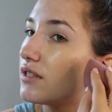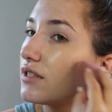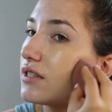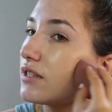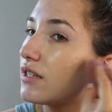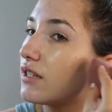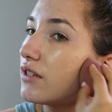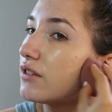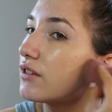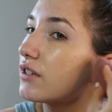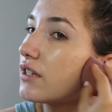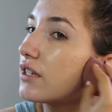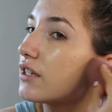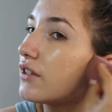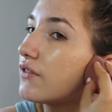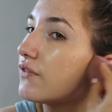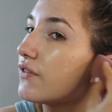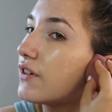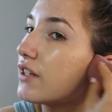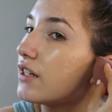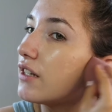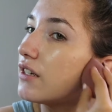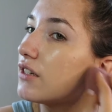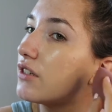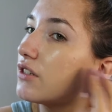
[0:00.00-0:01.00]
silky
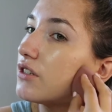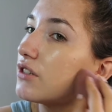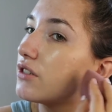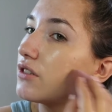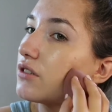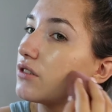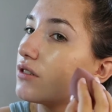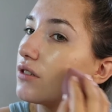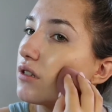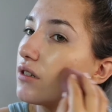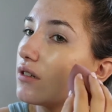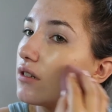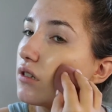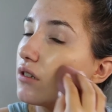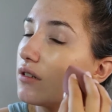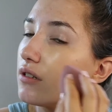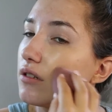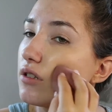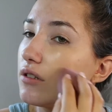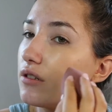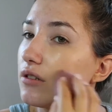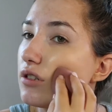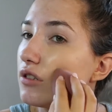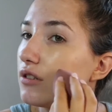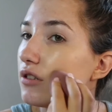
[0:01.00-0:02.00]
finish,
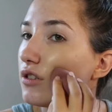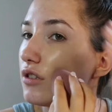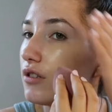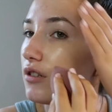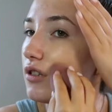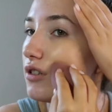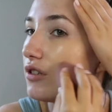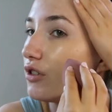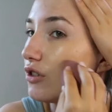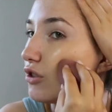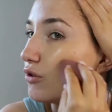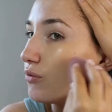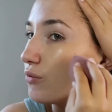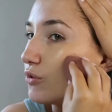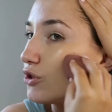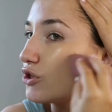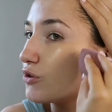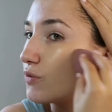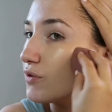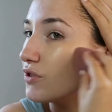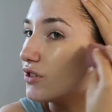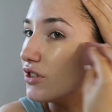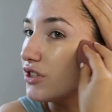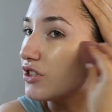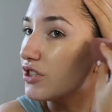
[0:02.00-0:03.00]

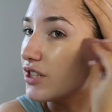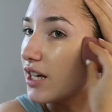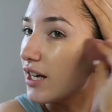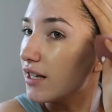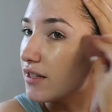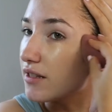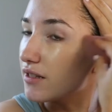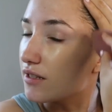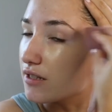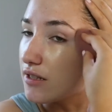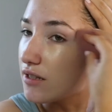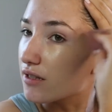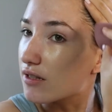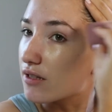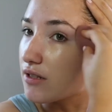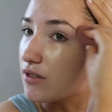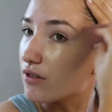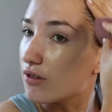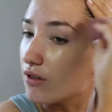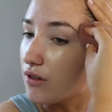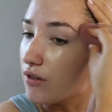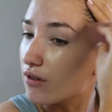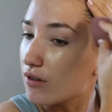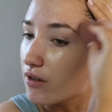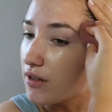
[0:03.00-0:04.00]
which would suggest that it's
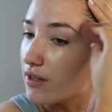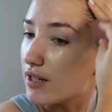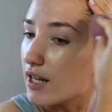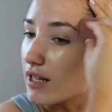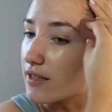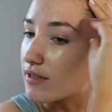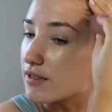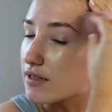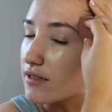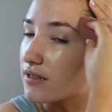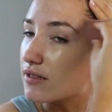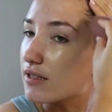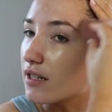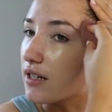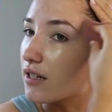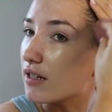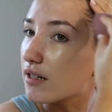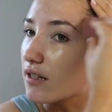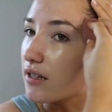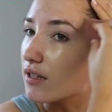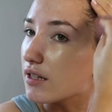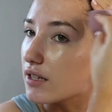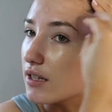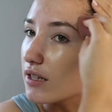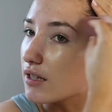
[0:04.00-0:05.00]
not
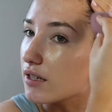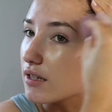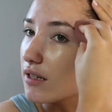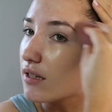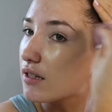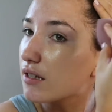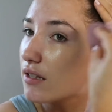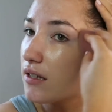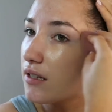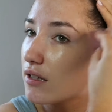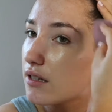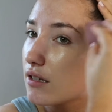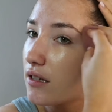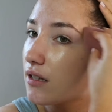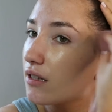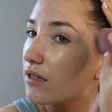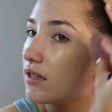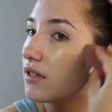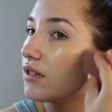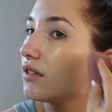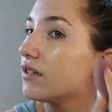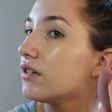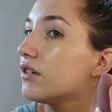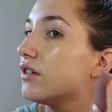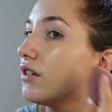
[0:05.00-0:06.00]
necessarily
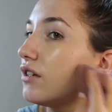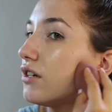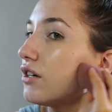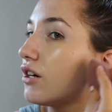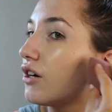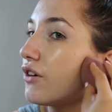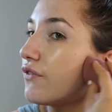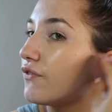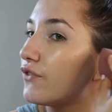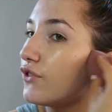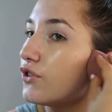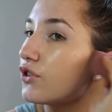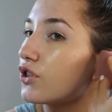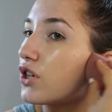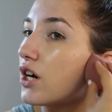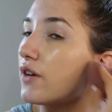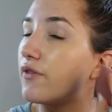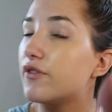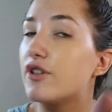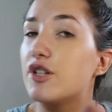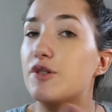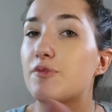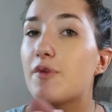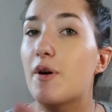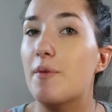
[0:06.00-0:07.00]
a full
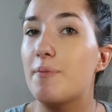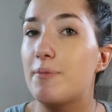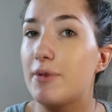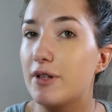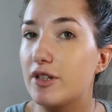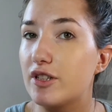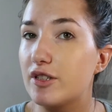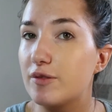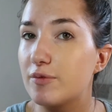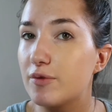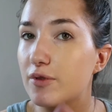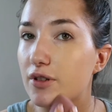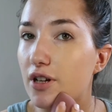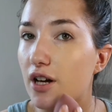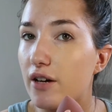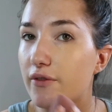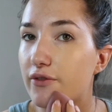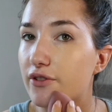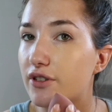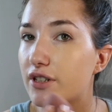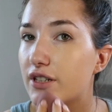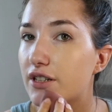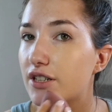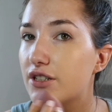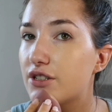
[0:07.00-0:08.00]
coverage but a buildable
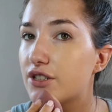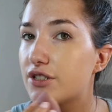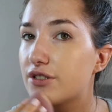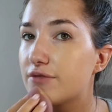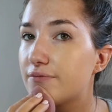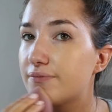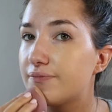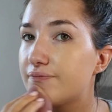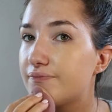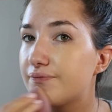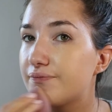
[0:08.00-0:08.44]
coverage.